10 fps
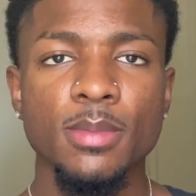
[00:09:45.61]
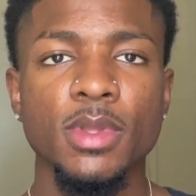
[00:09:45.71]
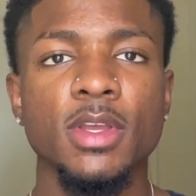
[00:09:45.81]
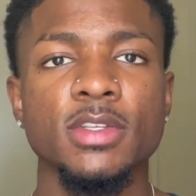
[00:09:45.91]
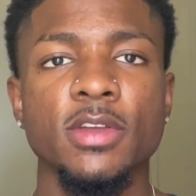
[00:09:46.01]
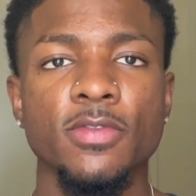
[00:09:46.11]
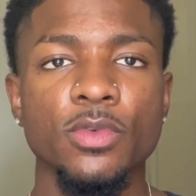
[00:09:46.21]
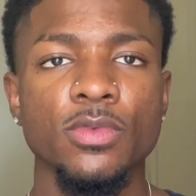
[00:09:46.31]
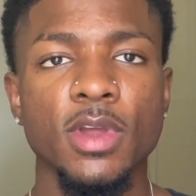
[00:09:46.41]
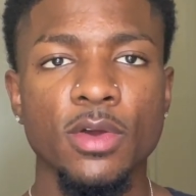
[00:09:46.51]
Because if
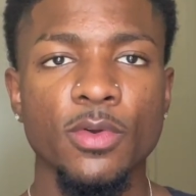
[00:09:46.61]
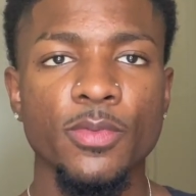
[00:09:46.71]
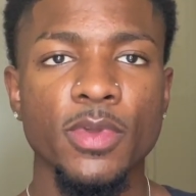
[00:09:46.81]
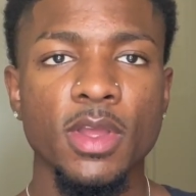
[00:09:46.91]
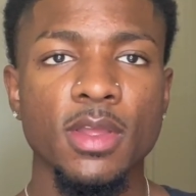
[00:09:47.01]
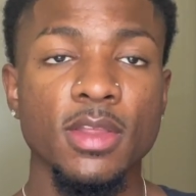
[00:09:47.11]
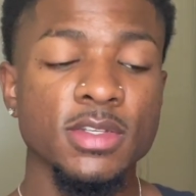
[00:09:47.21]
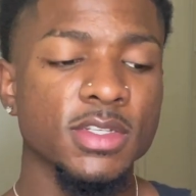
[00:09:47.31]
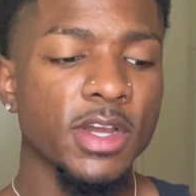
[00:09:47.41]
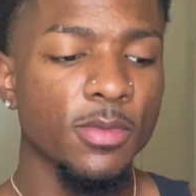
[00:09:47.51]
you don't,
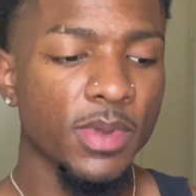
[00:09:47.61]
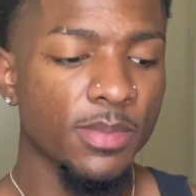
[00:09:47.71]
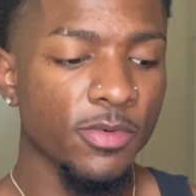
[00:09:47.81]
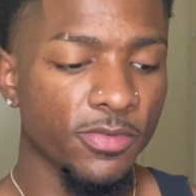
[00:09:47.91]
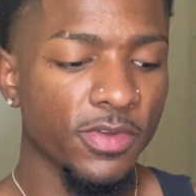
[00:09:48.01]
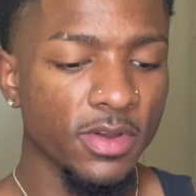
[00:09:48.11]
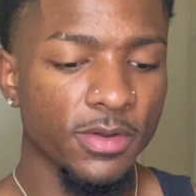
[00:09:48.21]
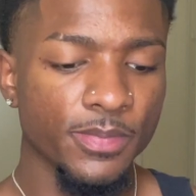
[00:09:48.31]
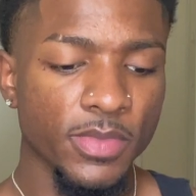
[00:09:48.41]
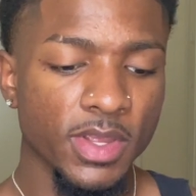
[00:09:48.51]
this is how people
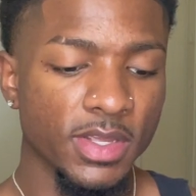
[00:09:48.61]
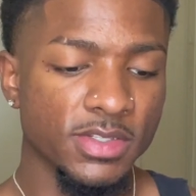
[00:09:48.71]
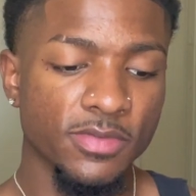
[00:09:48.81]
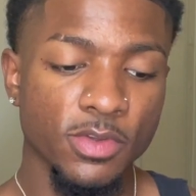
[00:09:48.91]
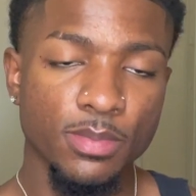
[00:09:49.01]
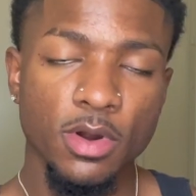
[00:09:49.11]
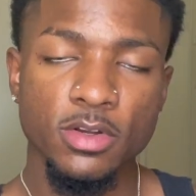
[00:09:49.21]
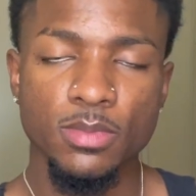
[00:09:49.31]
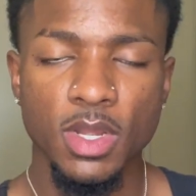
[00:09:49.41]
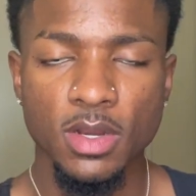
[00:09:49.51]
feel as if their
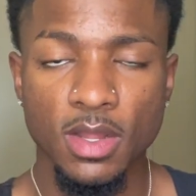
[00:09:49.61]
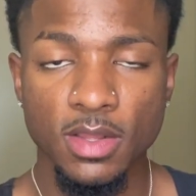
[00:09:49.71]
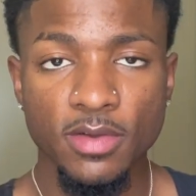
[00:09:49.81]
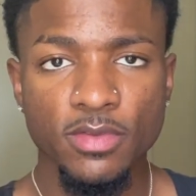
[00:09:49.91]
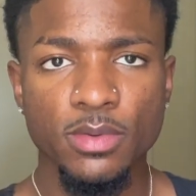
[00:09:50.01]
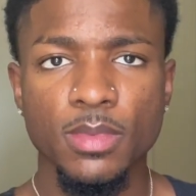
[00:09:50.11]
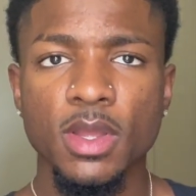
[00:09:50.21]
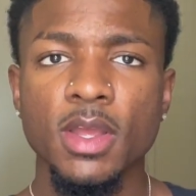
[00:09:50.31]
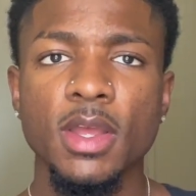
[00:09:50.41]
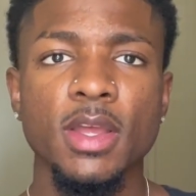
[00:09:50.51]
partner may not love
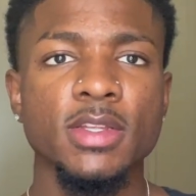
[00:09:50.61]
them.